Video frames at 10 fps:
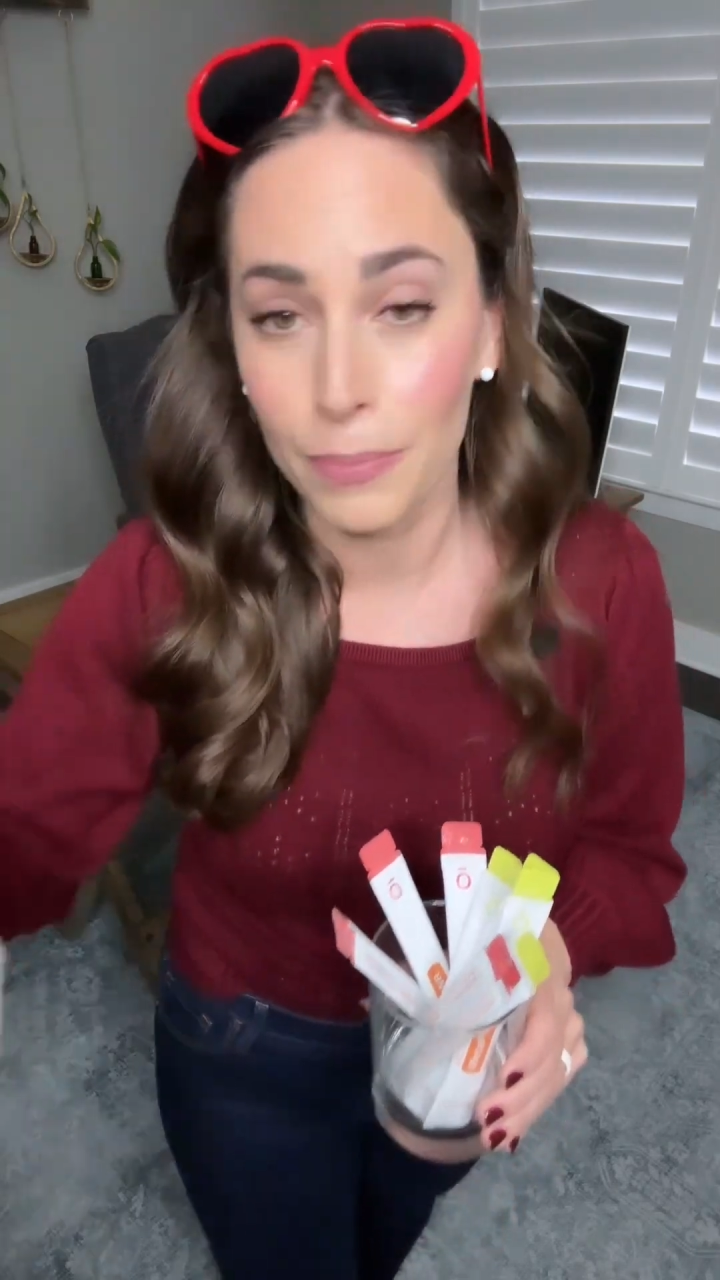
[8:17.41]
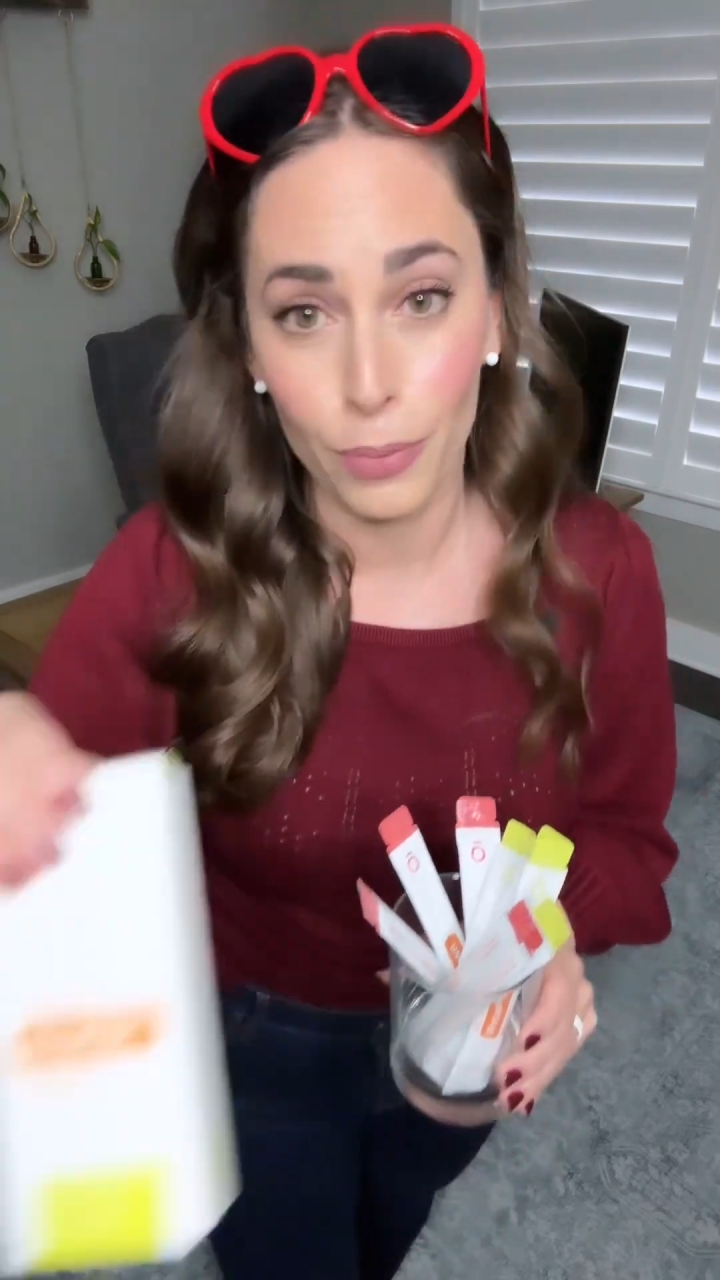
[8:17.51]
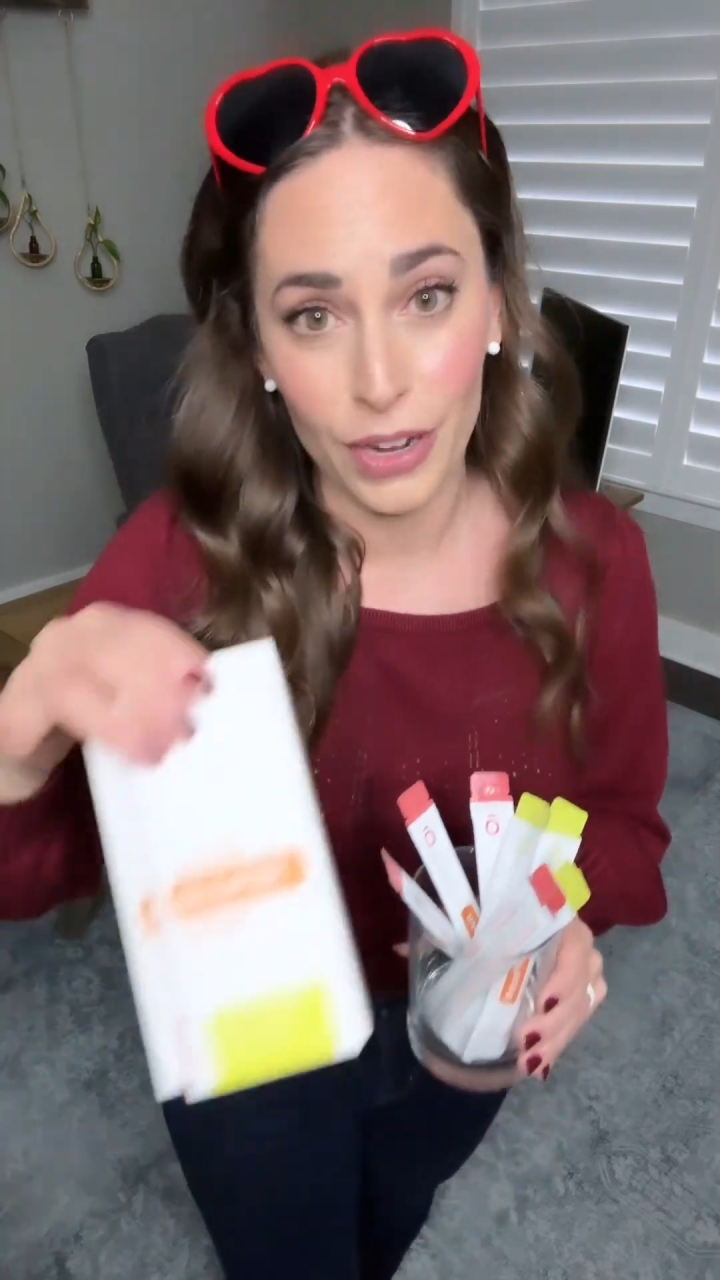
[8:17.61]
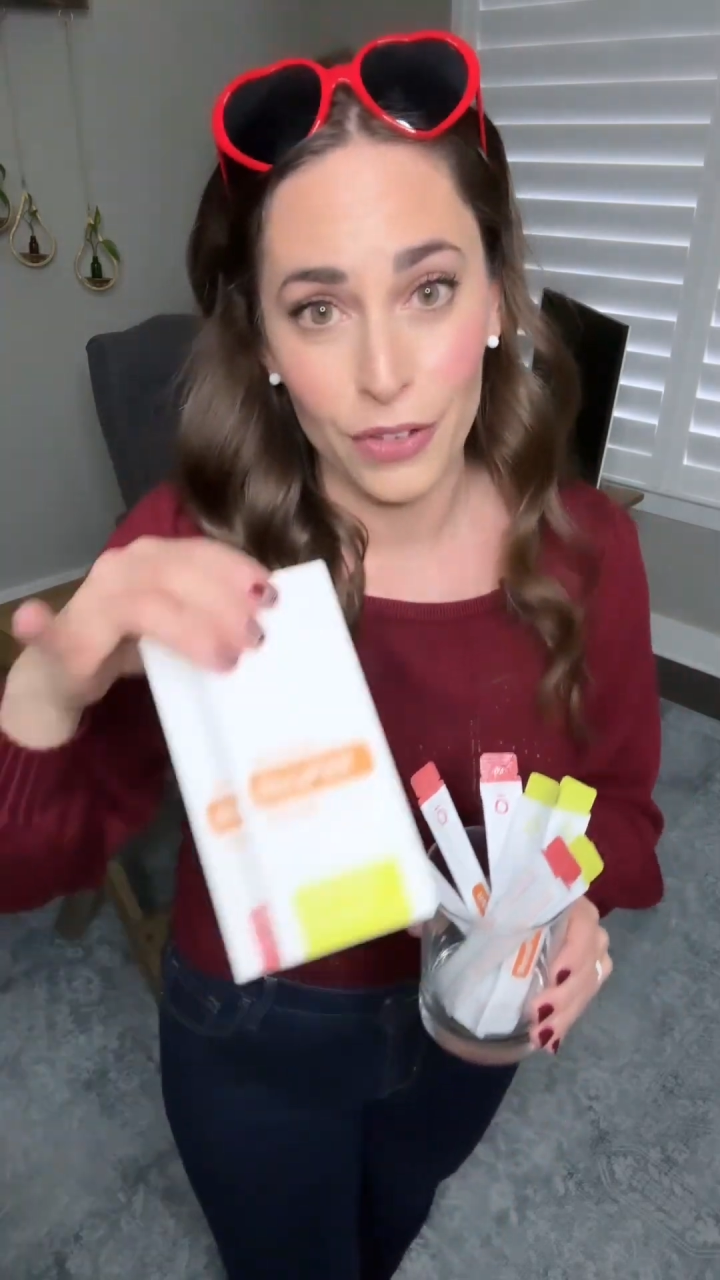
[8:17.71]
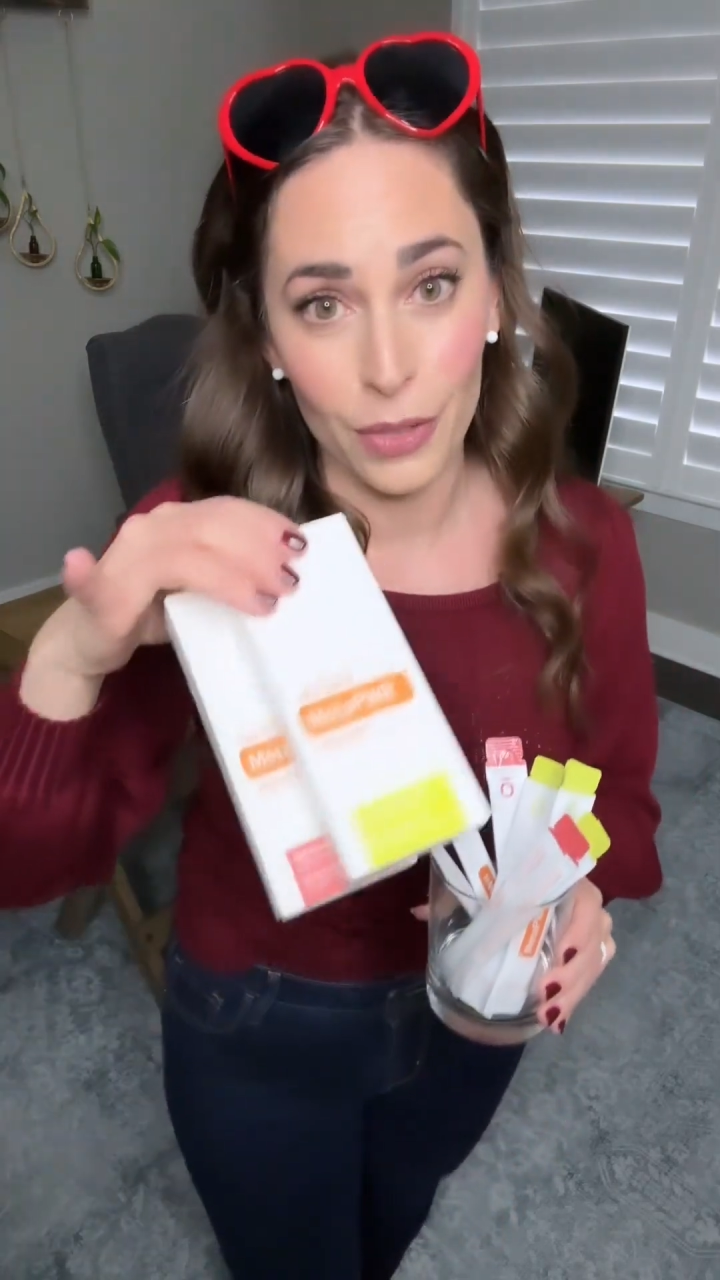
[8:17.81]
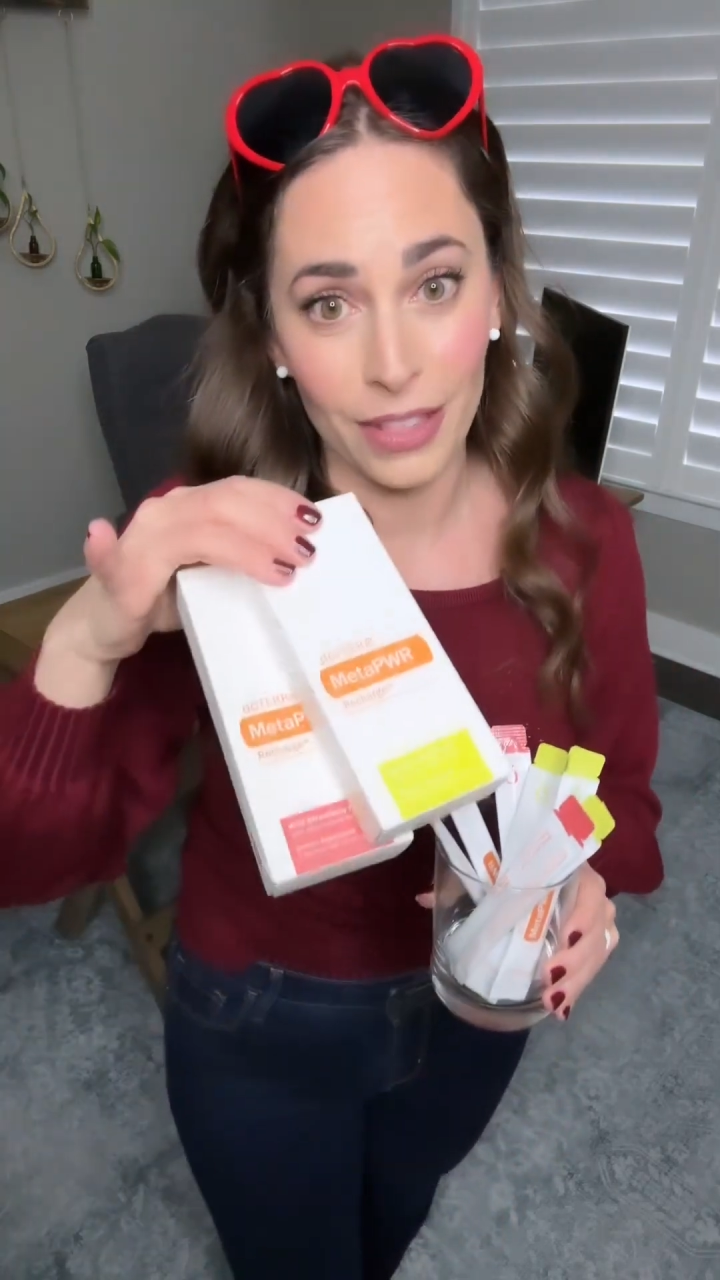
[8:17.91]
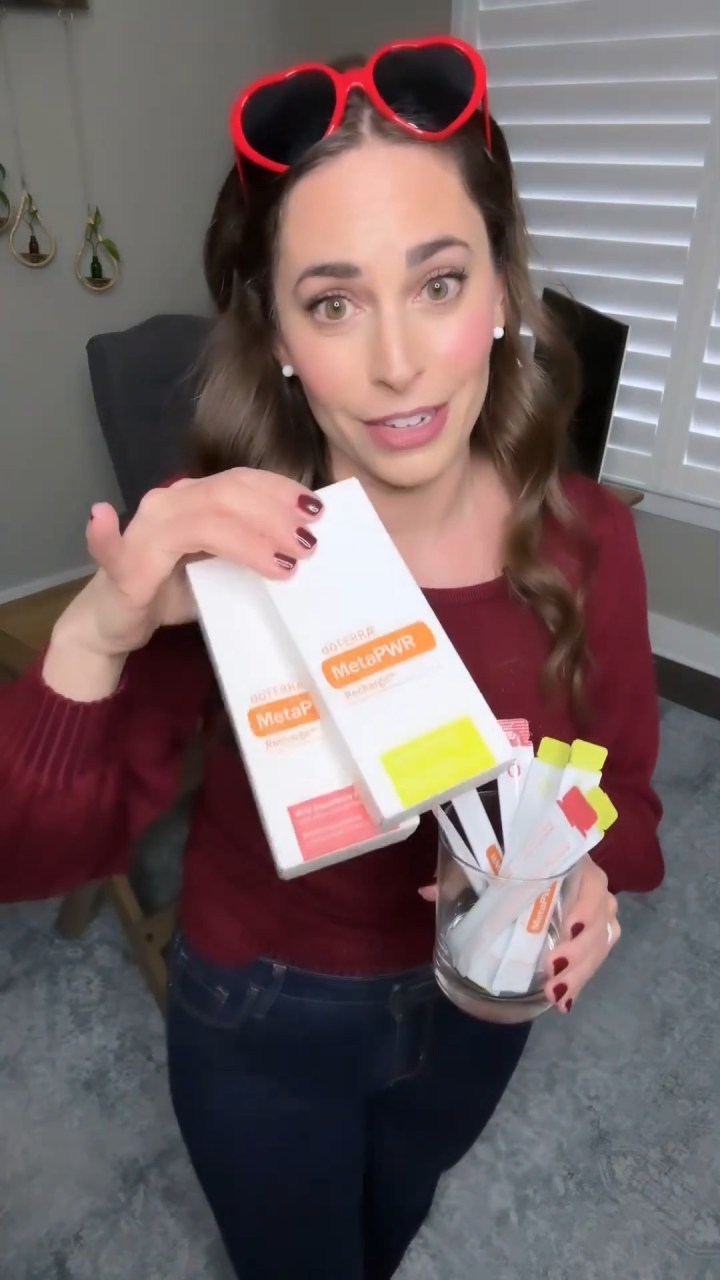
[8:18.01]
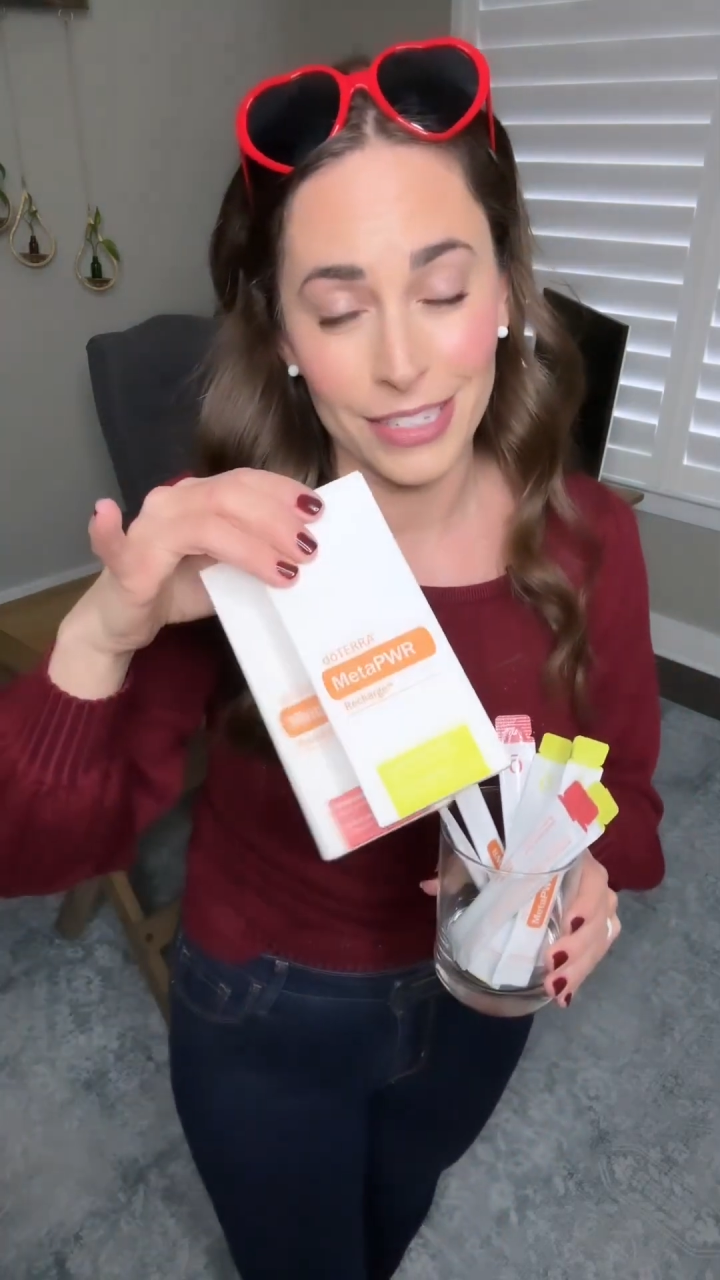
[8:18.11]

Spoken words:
preview the little